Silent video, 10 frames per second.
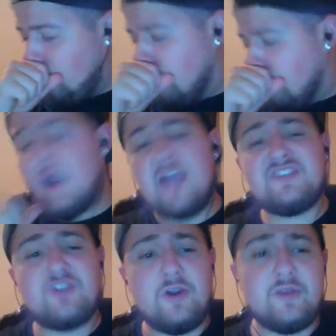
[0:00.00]
I
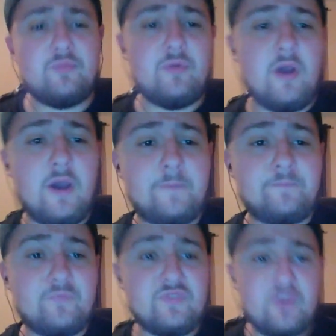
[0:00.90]
started
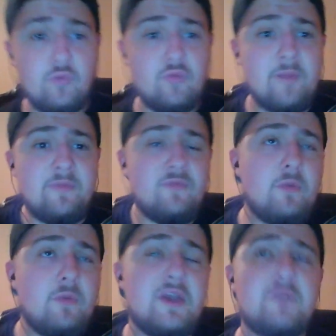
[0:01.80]
so right before
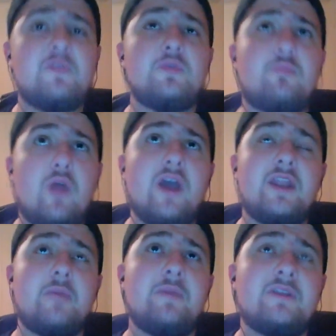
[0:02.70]
my interview with Brian,
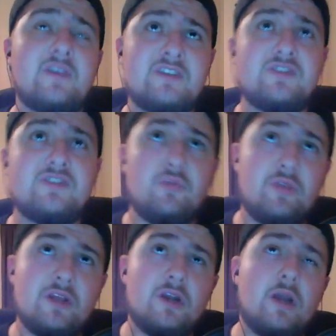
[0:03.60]
I started
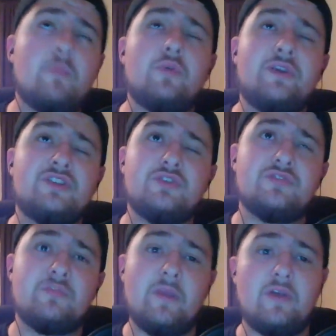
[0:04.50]
reading a couple issues
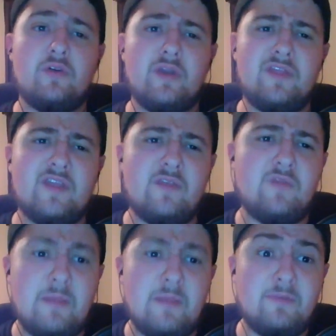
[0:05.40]
of Michael Cray. I think I've read
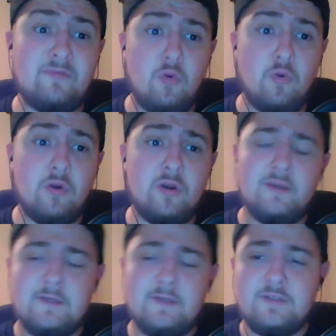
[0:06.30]
maybe four.
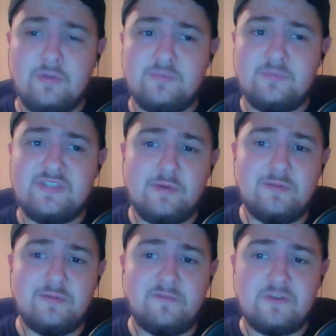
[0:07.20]
So I'm still in
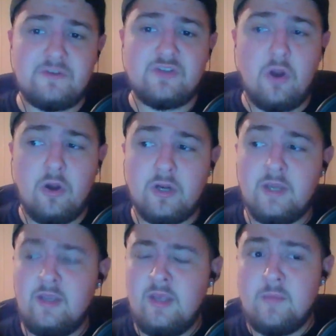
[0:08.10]
the first arc,
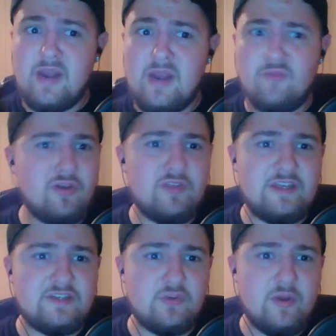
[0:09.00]
but I really
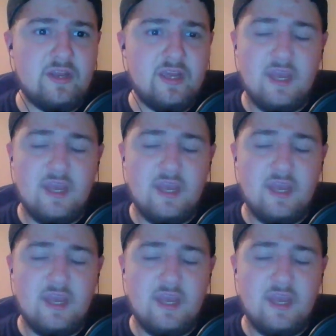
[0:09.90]
enjoyed it.